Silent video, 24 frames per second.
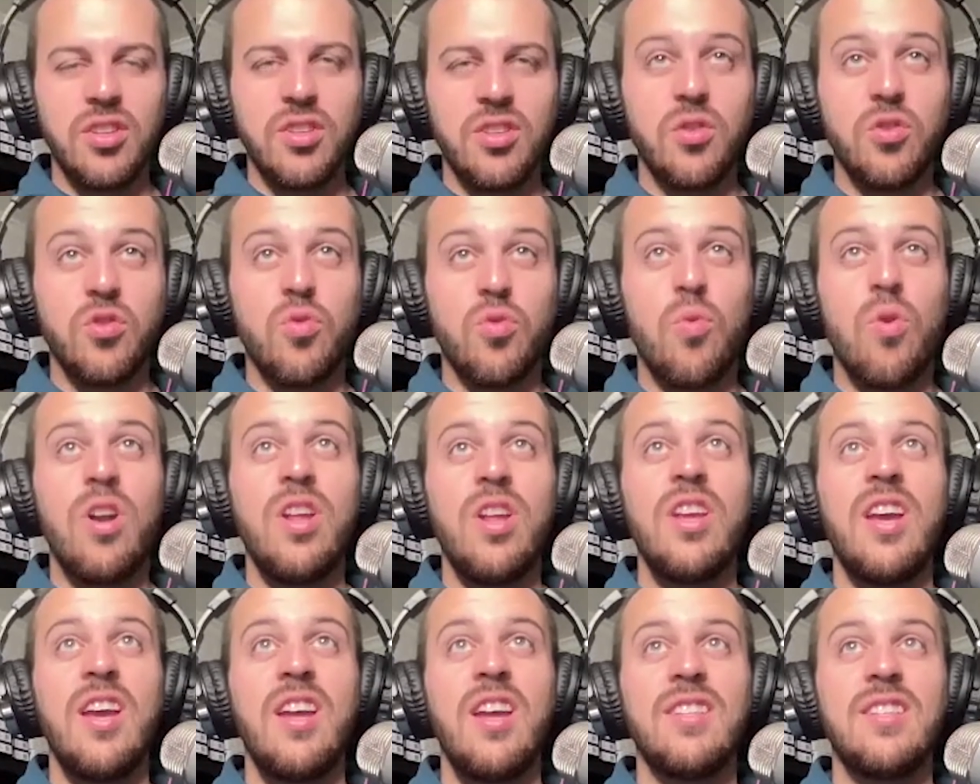So
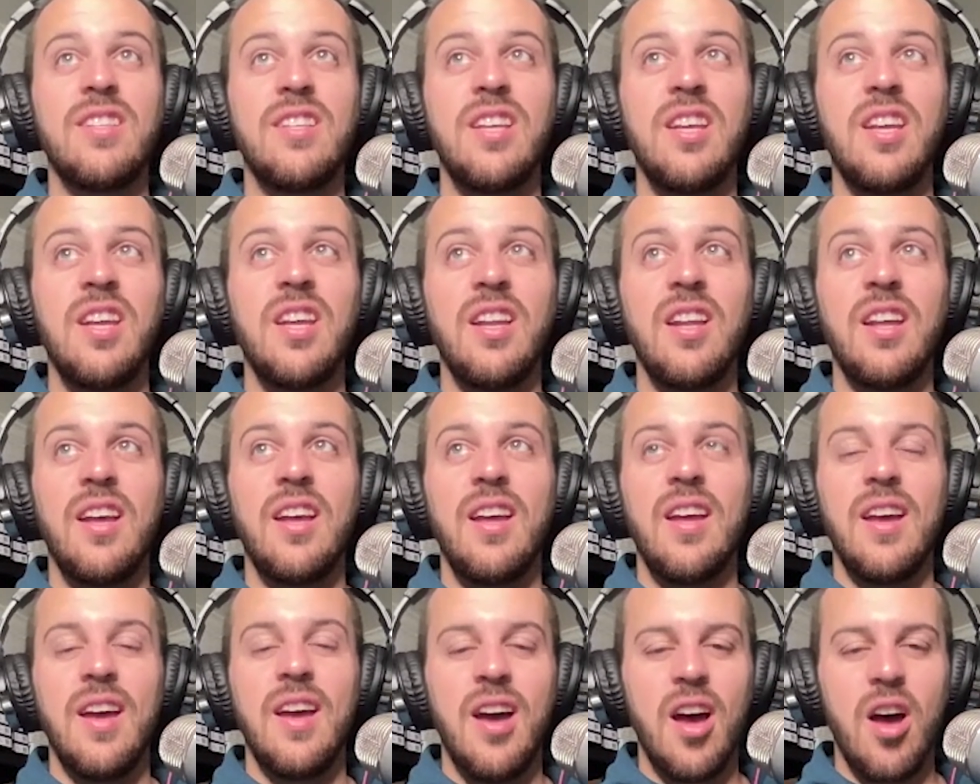2018,
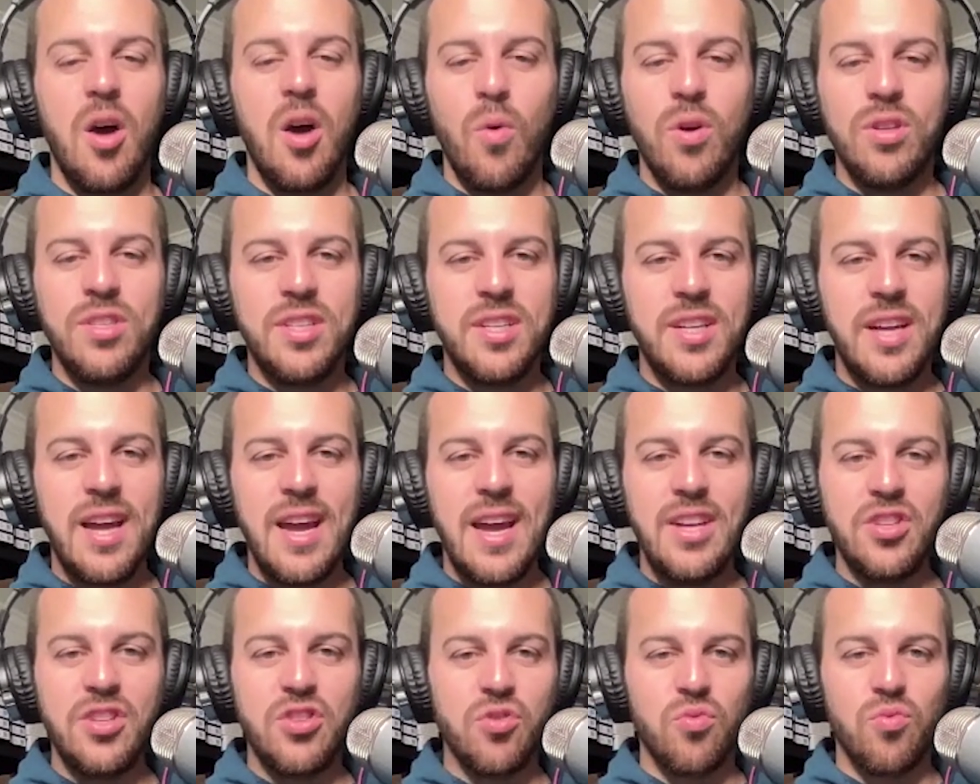was it
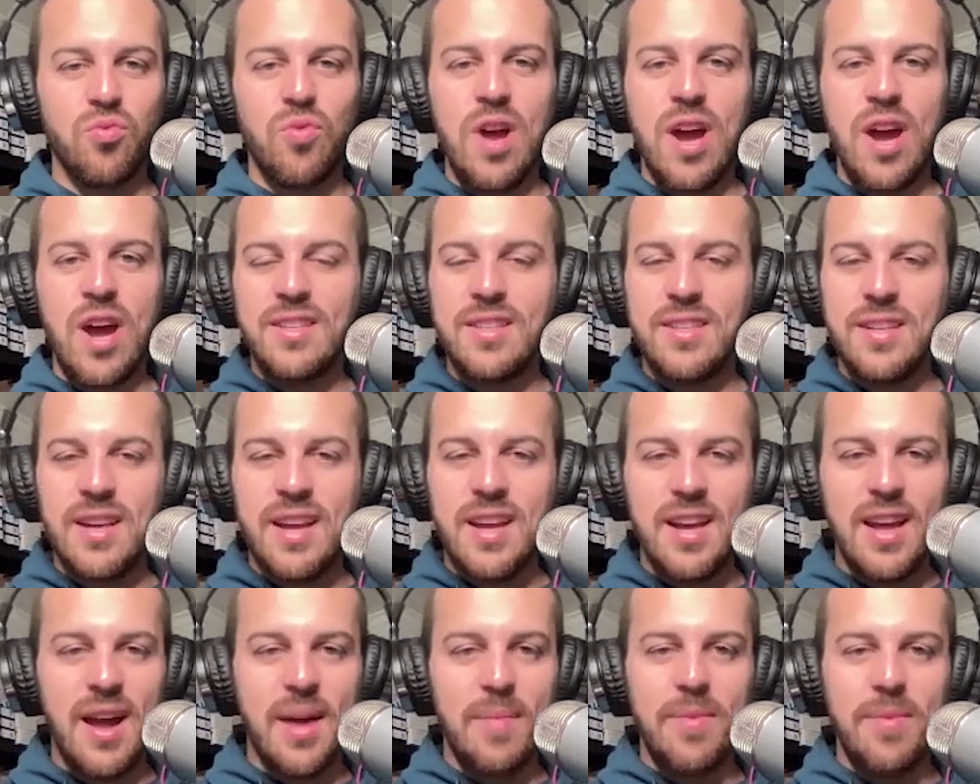a direct,
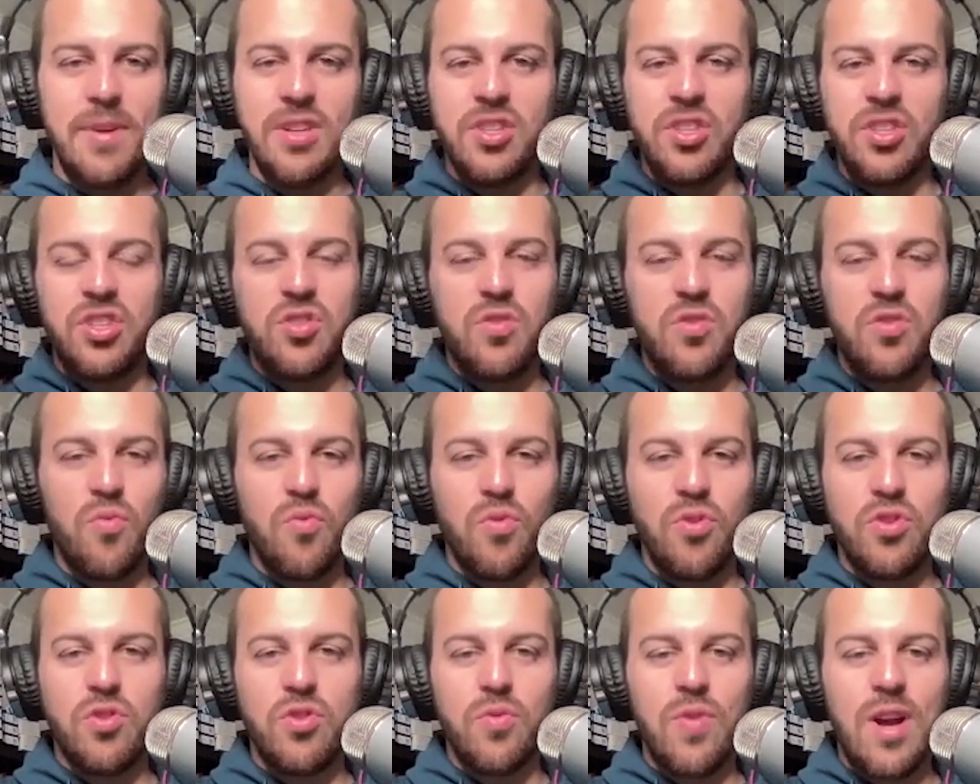
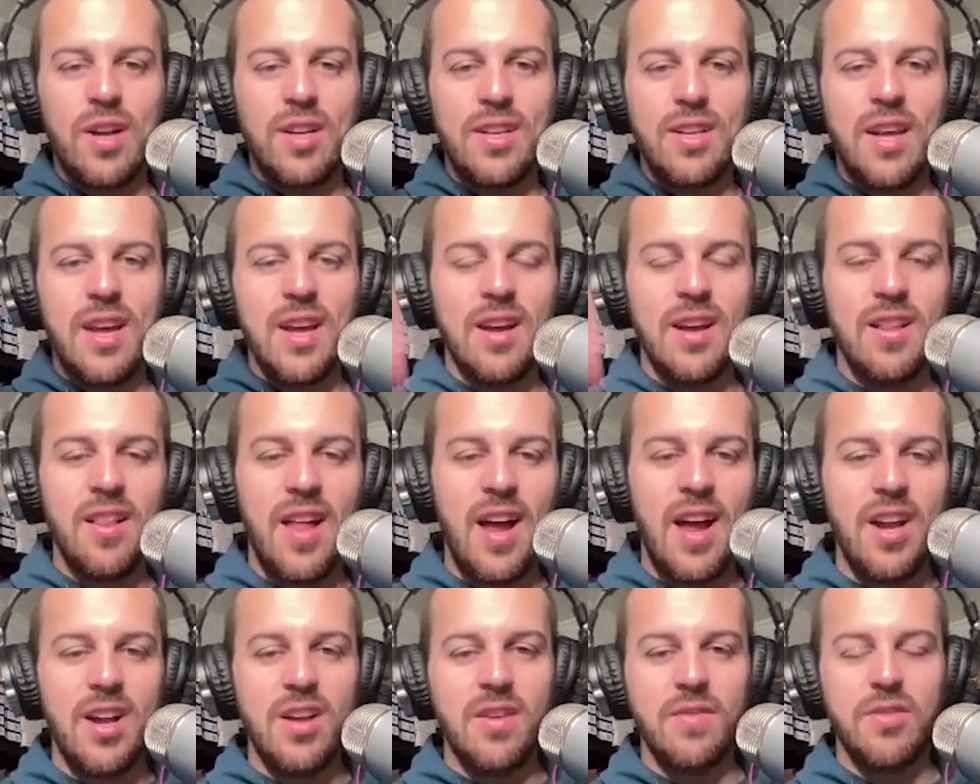direct
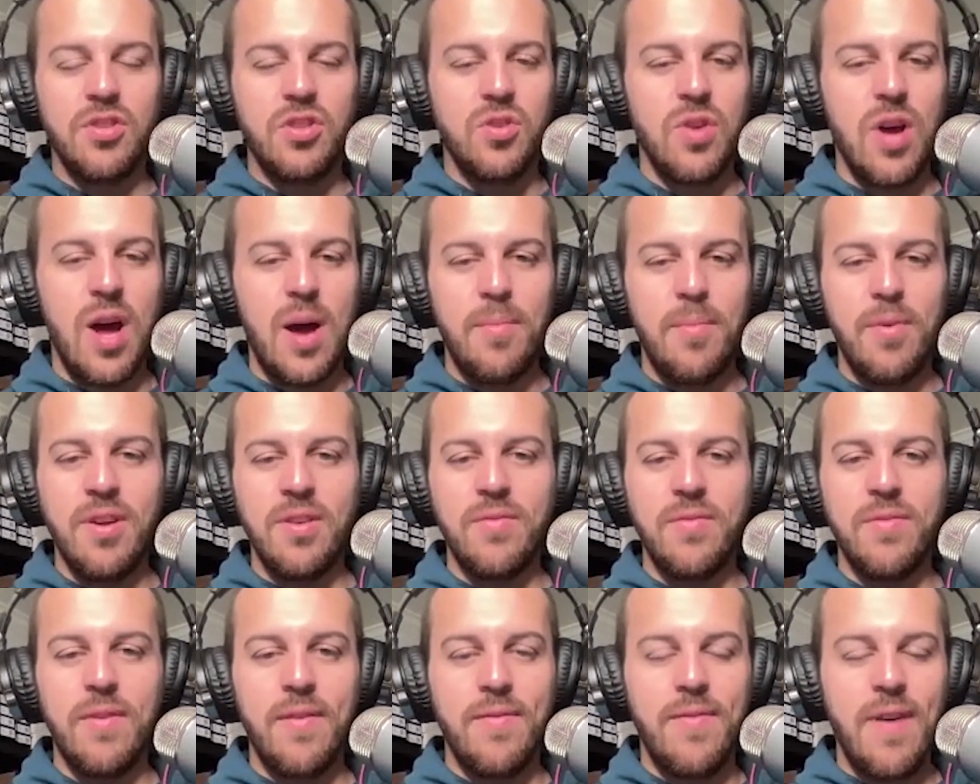incline as to how many
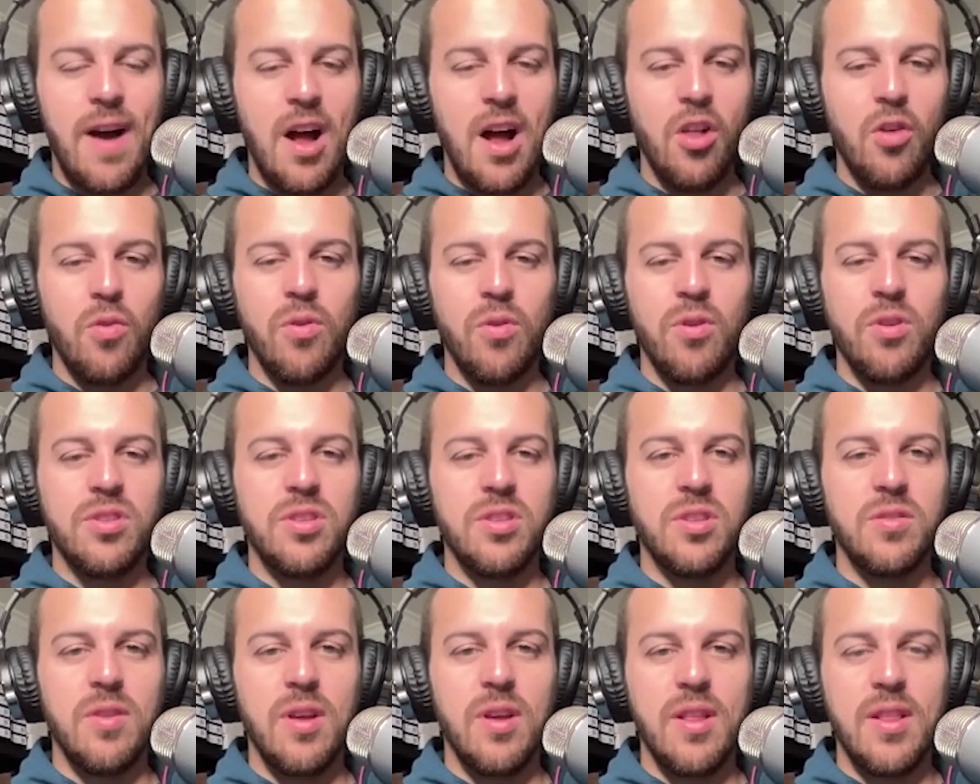followers
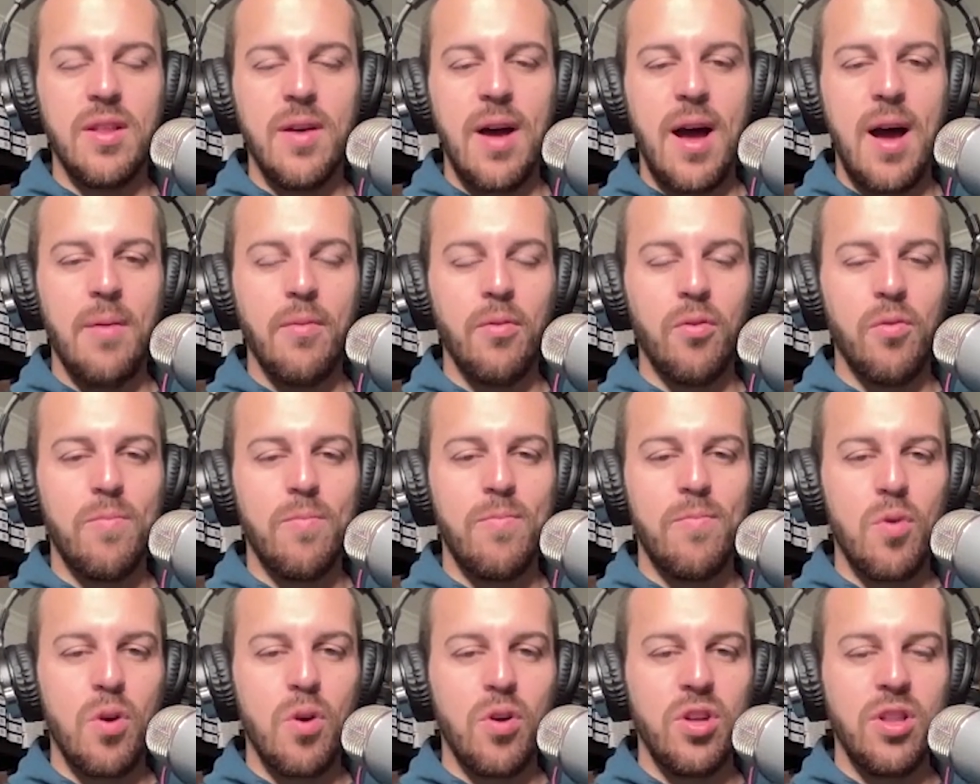and how
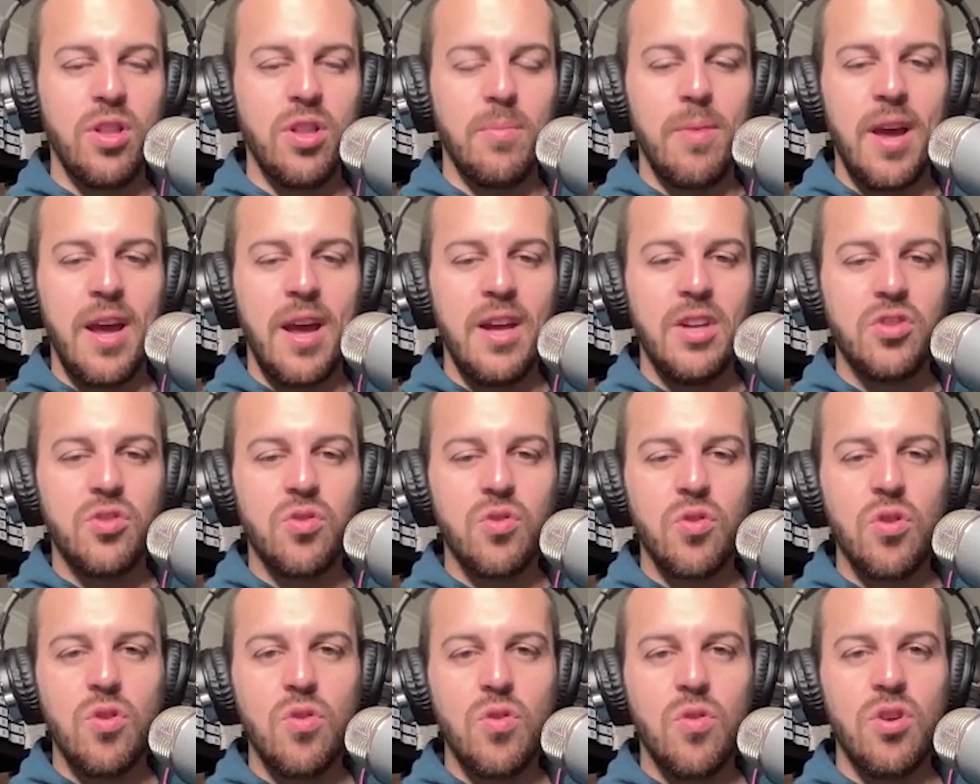quickly the page
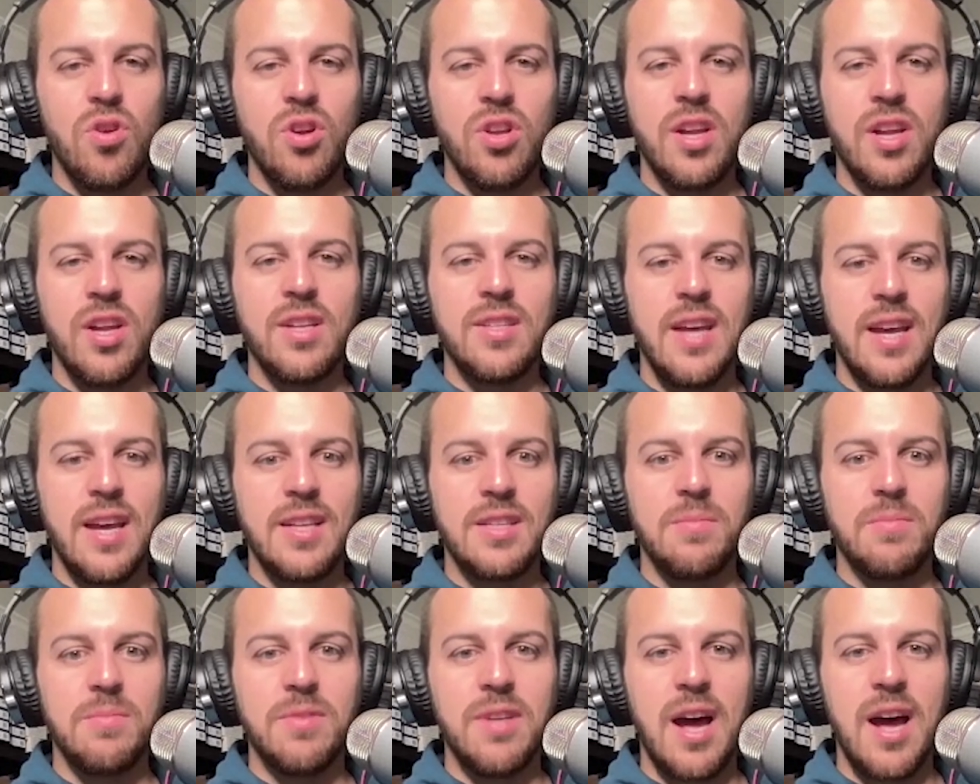grew, or did it take
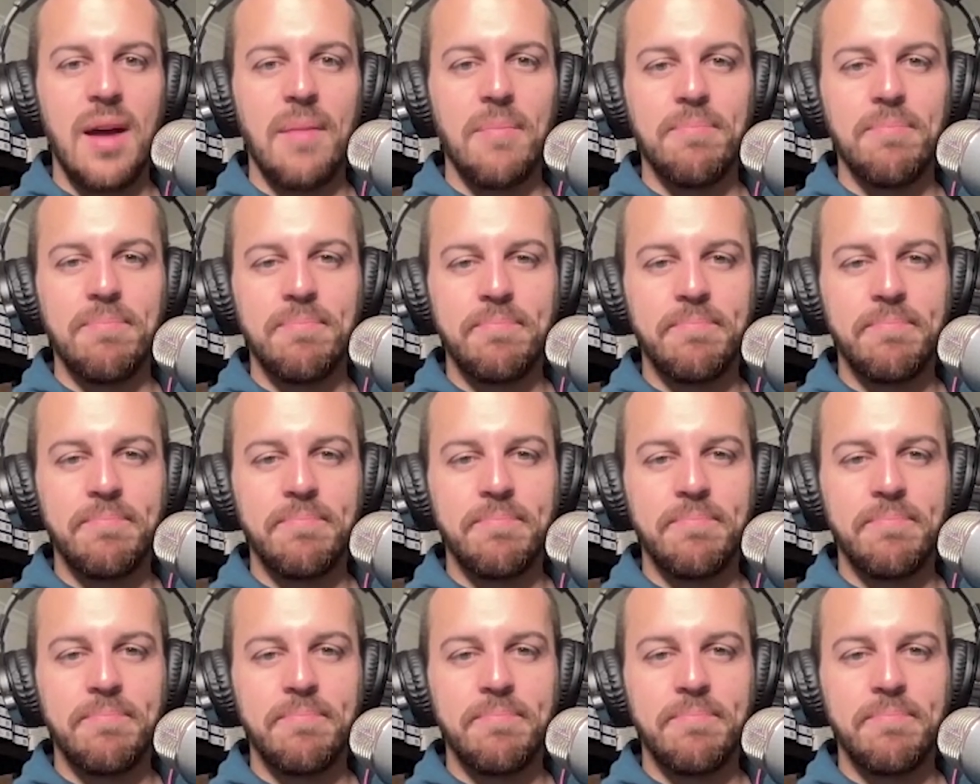some time?